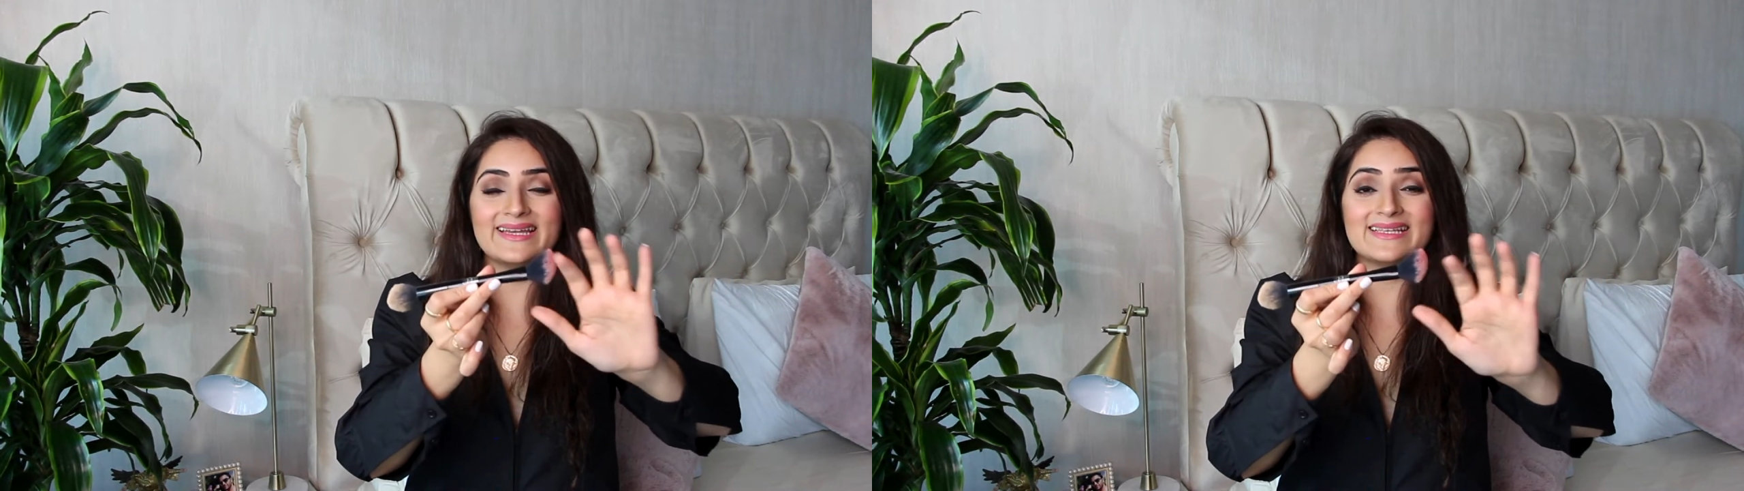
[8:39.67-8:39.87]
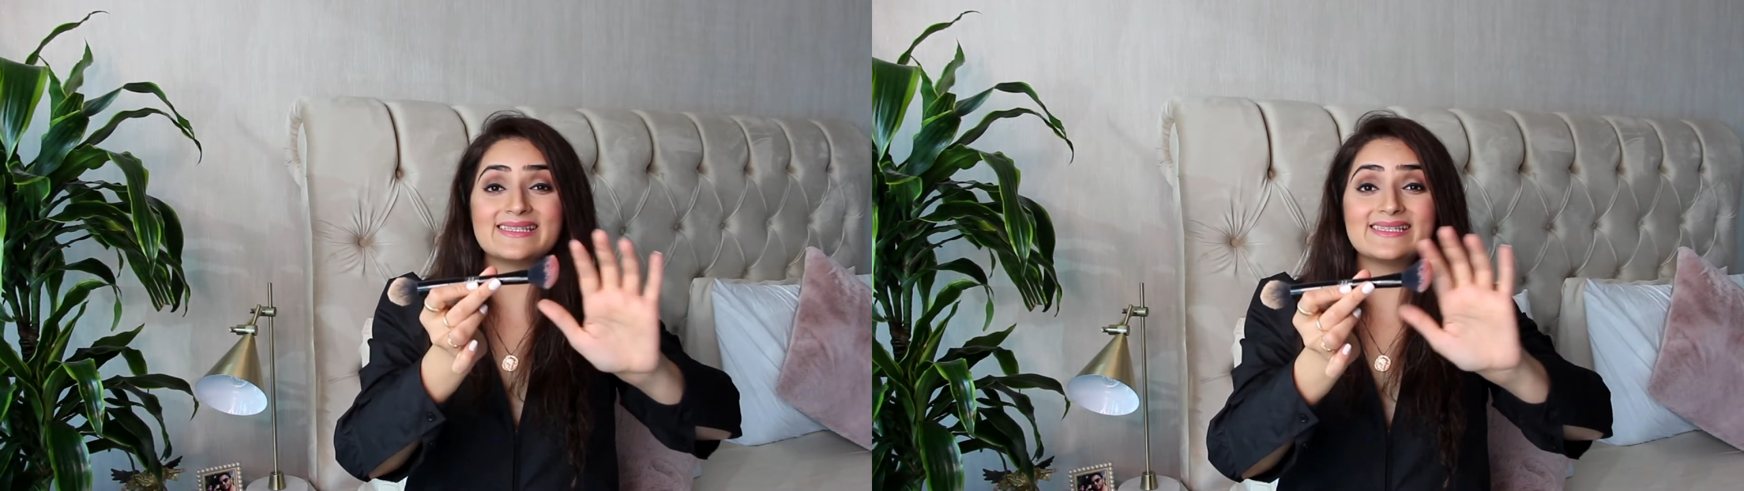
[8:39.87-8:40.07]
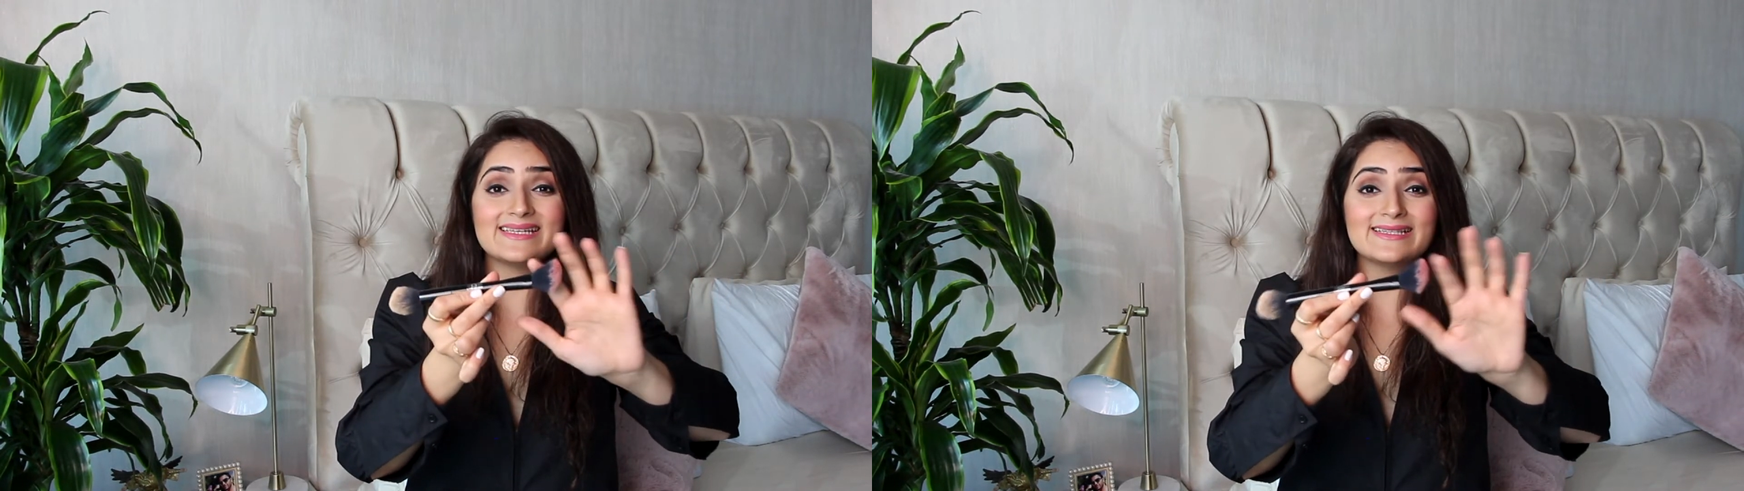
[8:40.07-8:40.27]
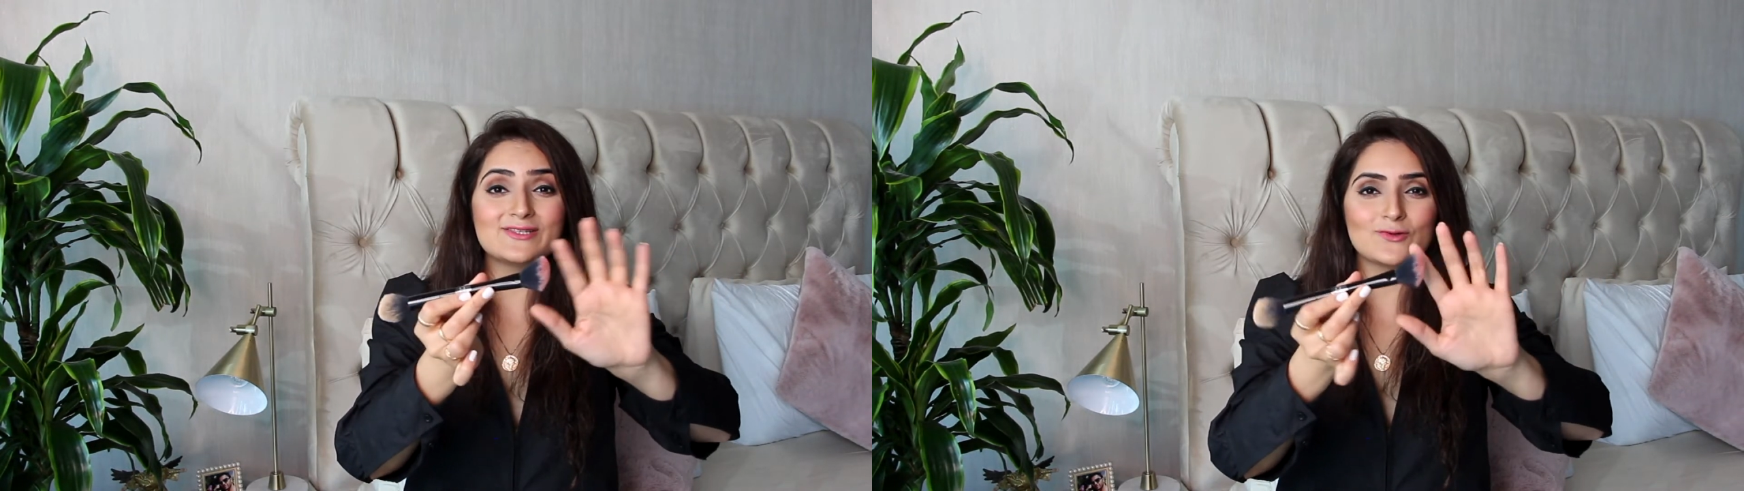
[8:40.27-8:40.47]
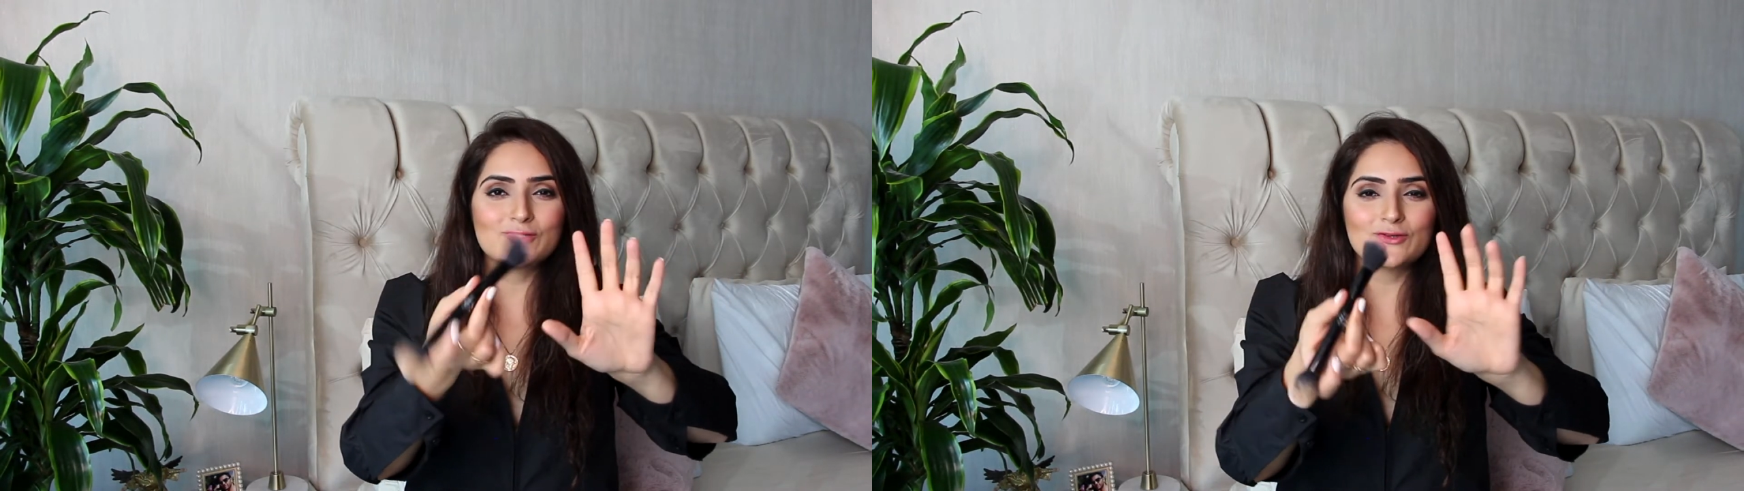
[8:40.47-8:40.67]
it is still
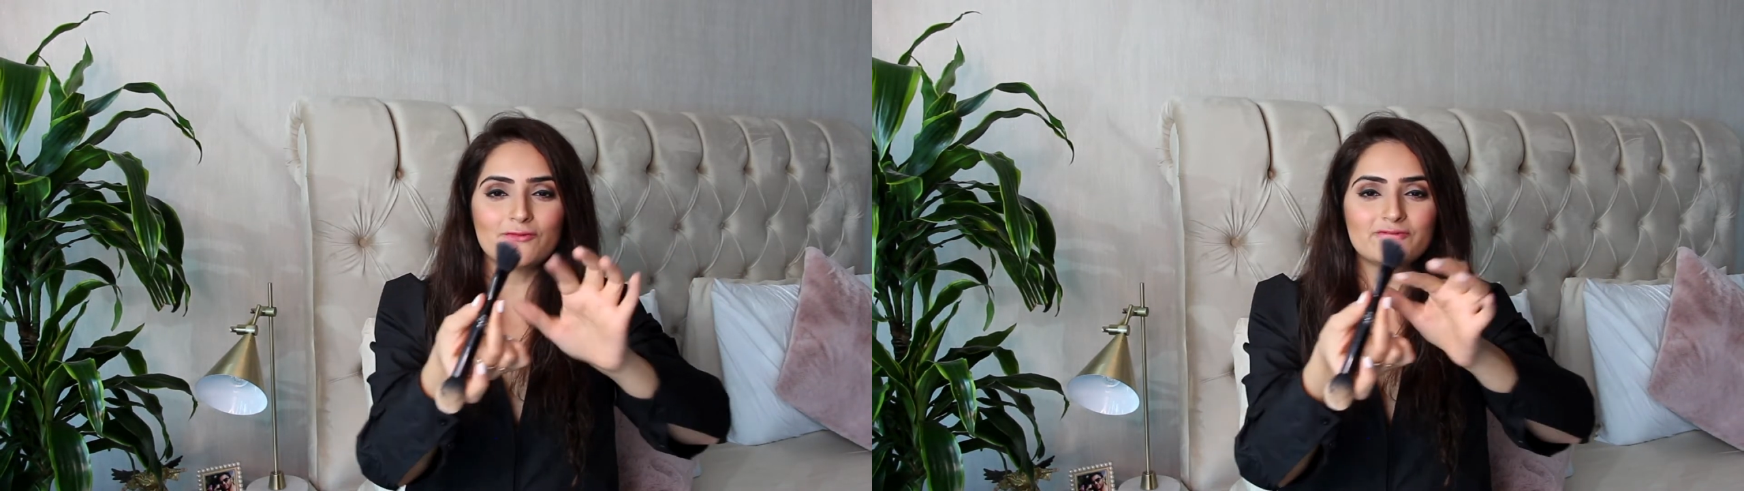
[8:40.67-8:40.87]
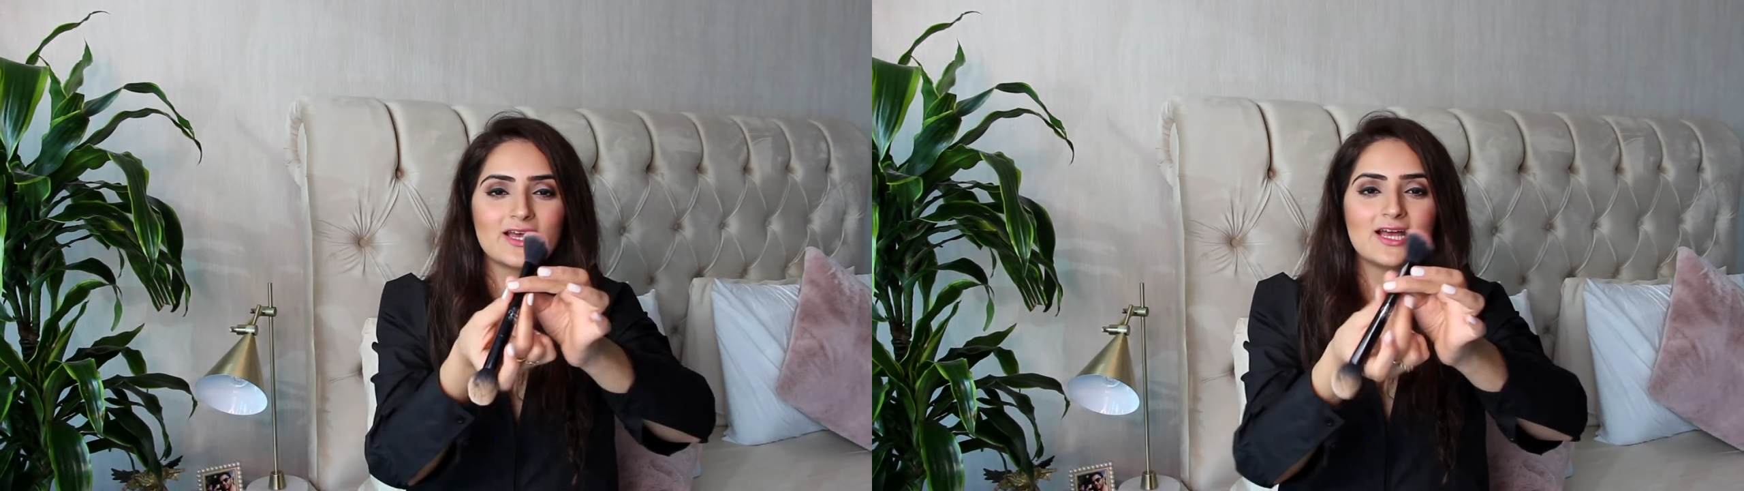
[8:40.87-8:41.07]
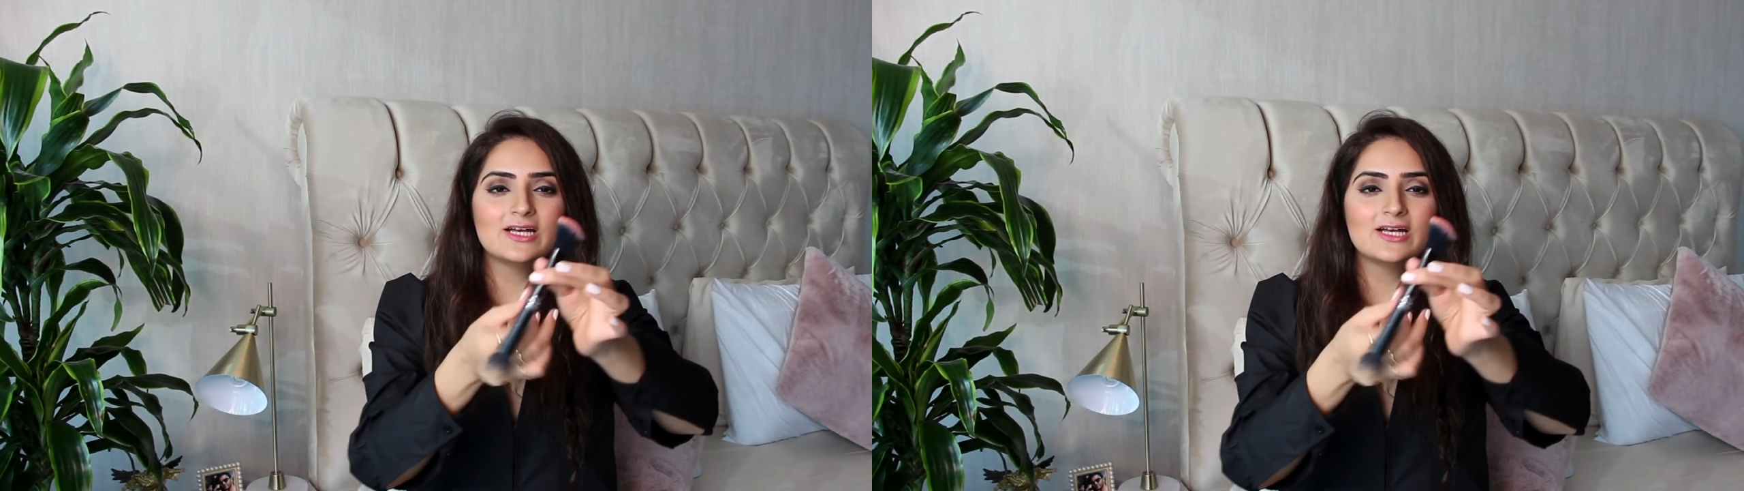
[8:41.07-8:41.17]
so soft.